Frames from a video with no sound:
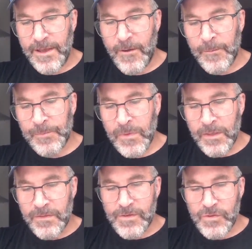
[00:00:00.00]
Now,
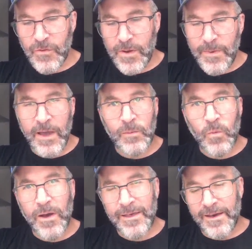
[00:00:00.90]
the story
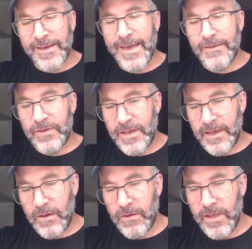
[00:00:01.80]
behind why I have it
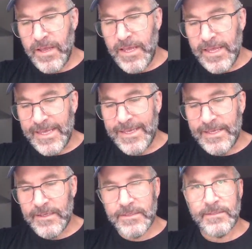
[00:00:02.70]
now
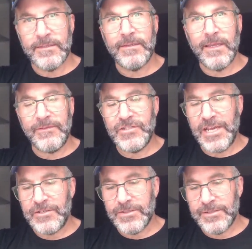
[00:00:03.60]
is life
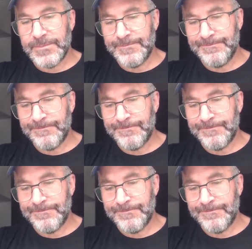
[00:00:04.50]
changes.